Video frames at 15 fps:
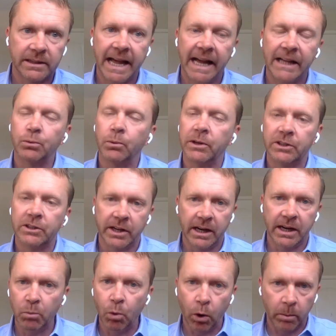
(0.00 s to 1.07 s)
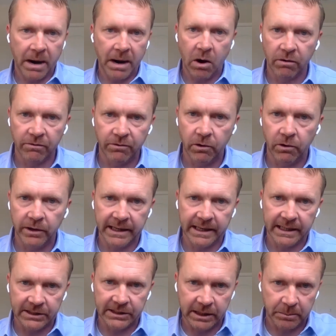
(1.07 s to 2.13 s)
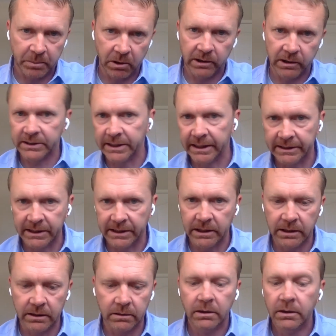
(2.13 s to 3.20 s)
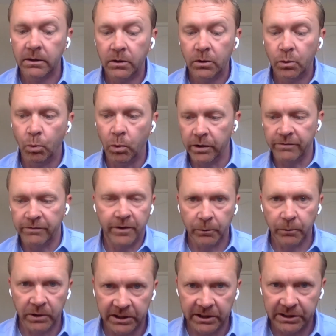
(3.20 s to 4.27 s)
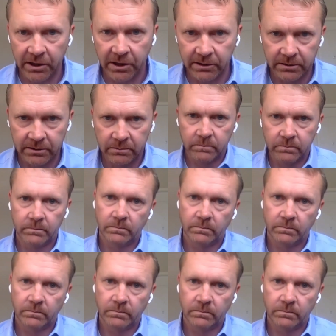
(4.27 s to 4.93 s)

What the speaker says: That's where you start getting more powerful and it gets deeper and it sinks in, and where the fun really starts.